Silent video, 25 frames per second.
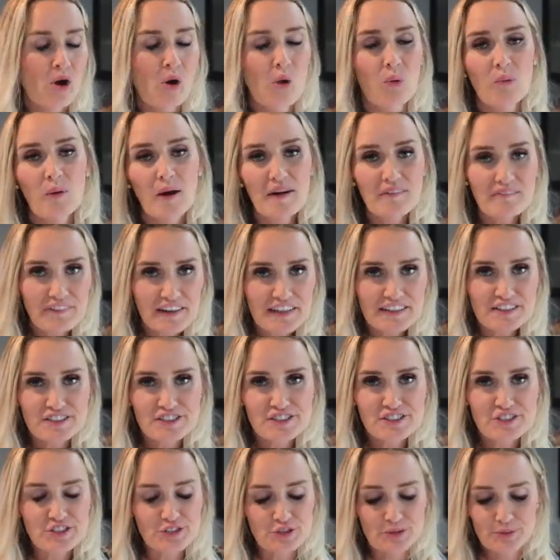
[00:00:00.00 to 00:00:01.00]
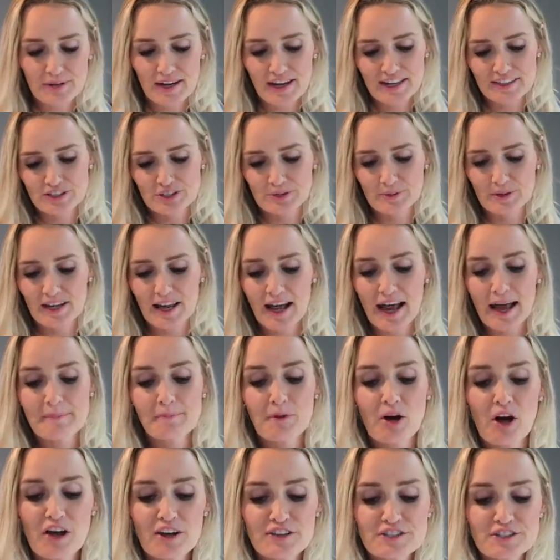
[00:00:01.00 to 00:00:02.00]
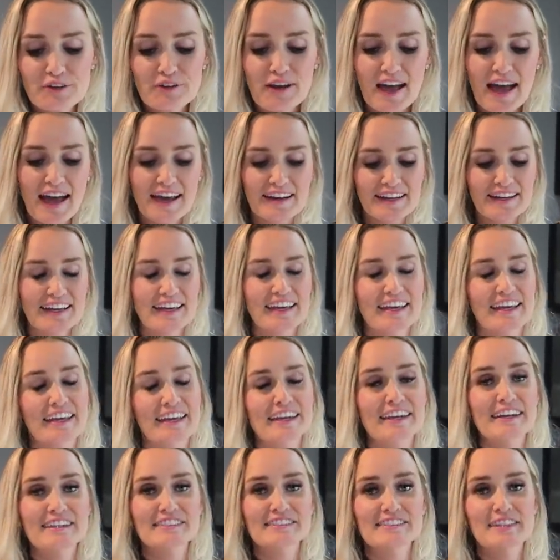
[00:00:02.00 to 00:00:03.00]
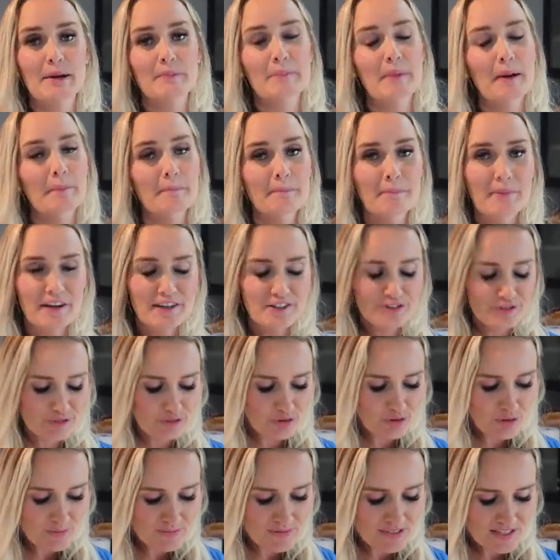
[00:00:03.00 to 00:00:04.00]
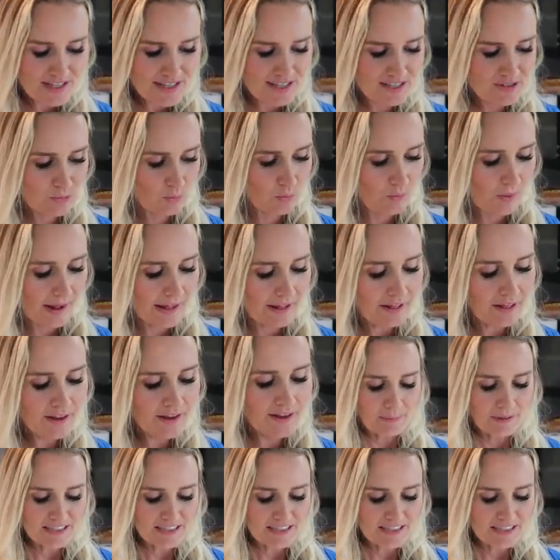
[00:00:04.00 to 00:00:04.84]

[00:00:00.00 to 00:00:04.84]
What veggies do you add to it? I'm also adding in some mushrooms as well.